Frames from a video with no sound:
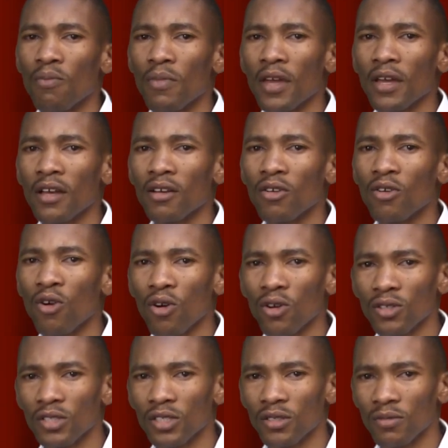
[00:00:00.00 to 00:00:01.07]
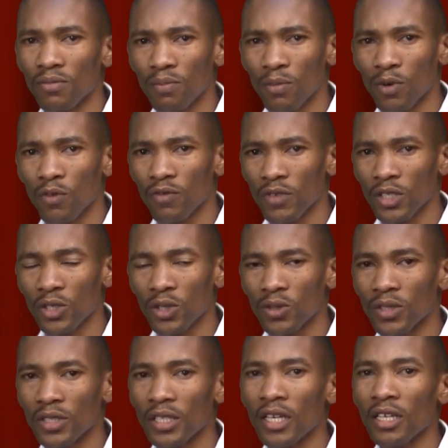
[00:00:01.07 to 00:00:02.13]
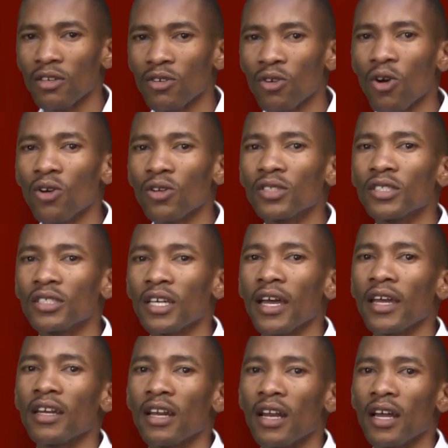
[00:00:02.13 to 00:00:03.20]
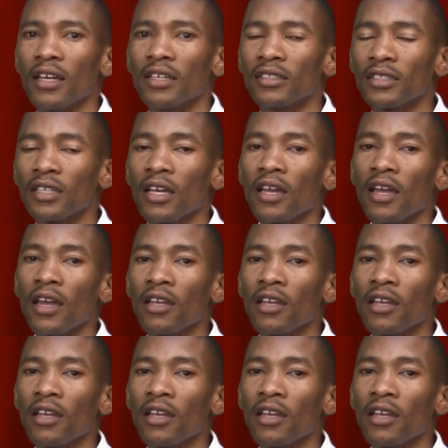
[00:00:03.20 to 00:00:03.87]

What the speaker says: make God's provisions and God's guidelines